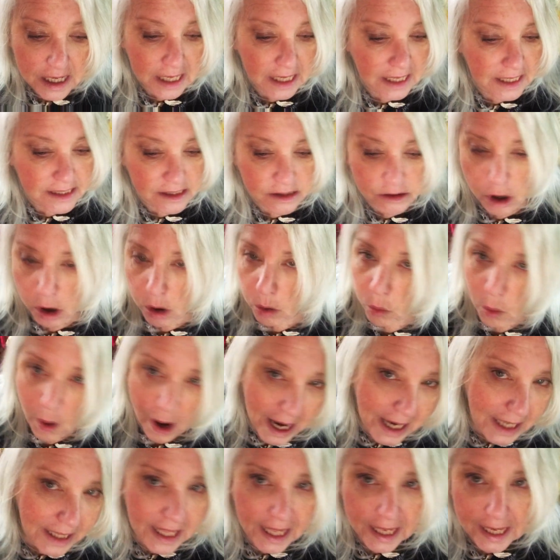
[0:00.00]
he'd start
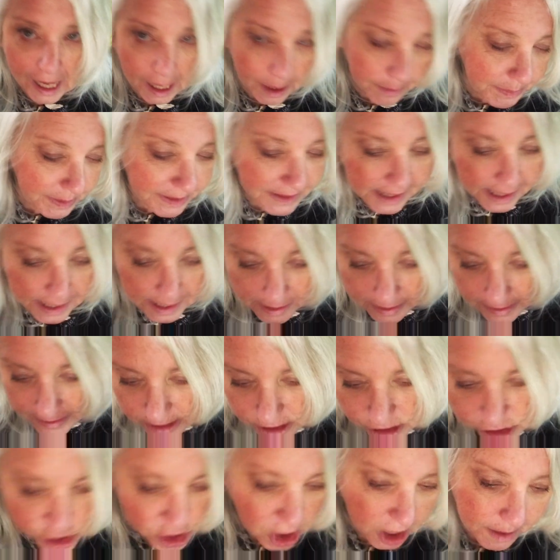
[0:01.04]
wagging that happy tail
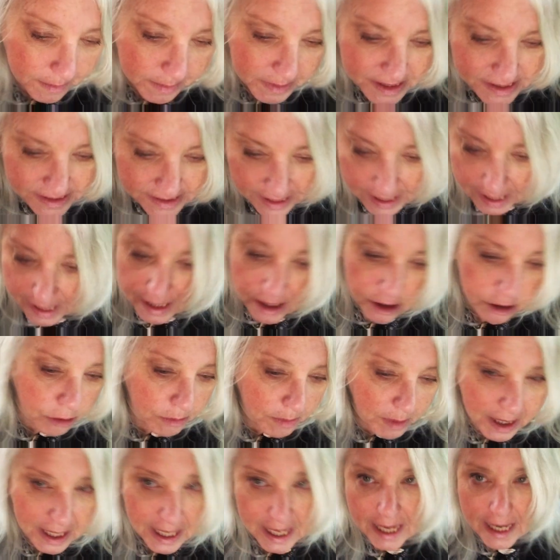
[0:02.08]
and jamming his head under
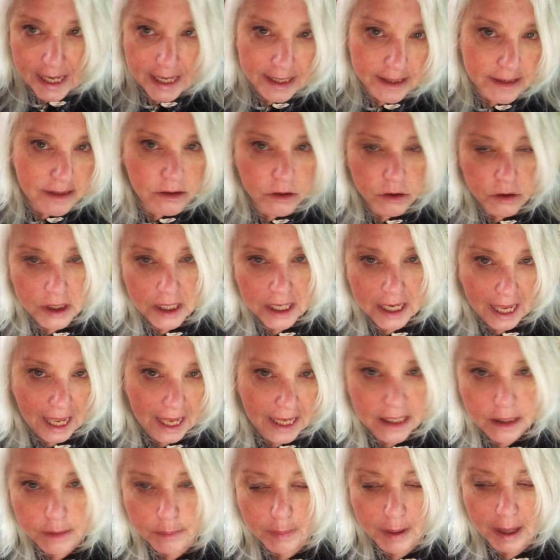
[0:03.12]
my hand so that I
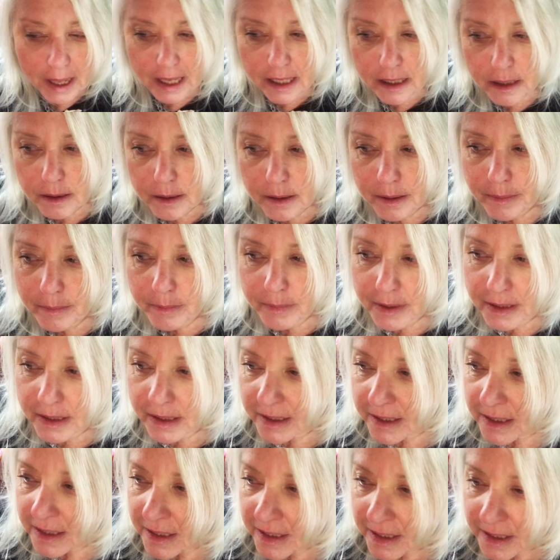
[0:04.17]
had to pat him.
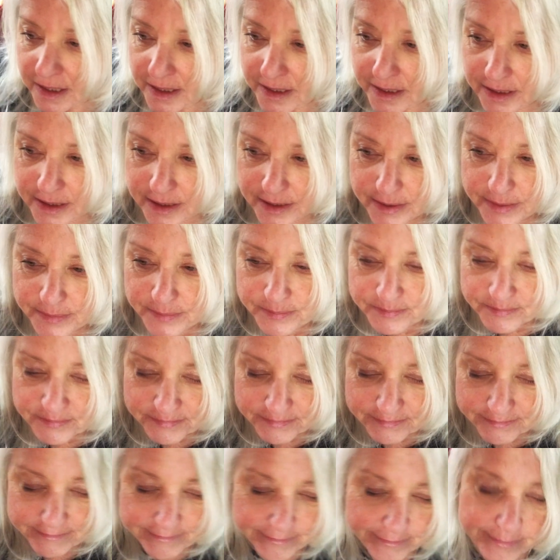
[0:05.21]

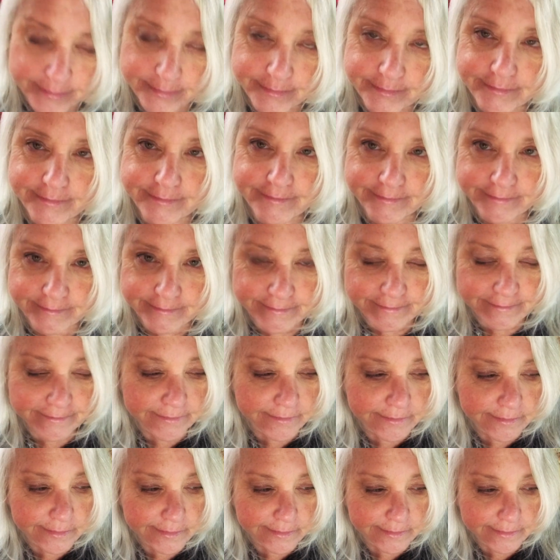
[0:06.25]

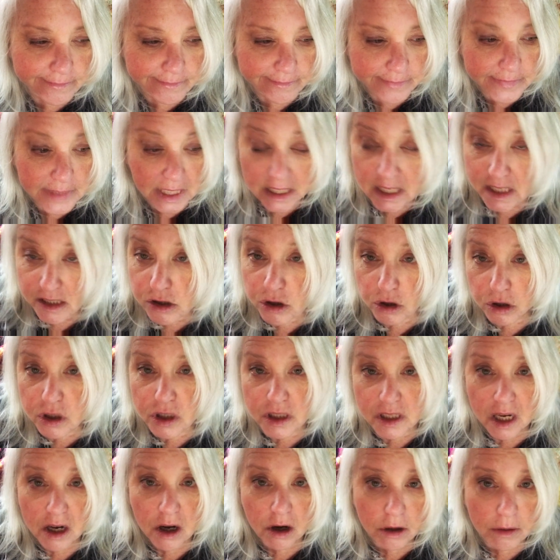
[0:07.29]
And he took good
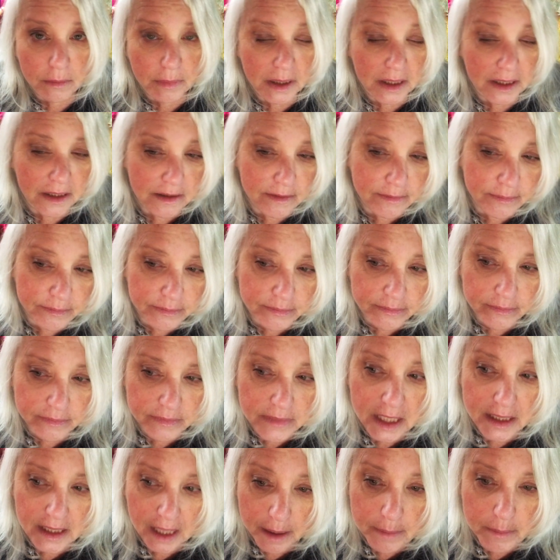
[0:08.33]
care of me,
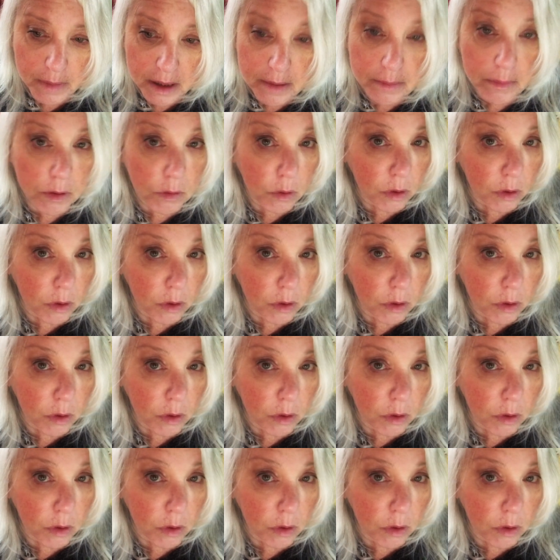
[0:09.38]
and that made me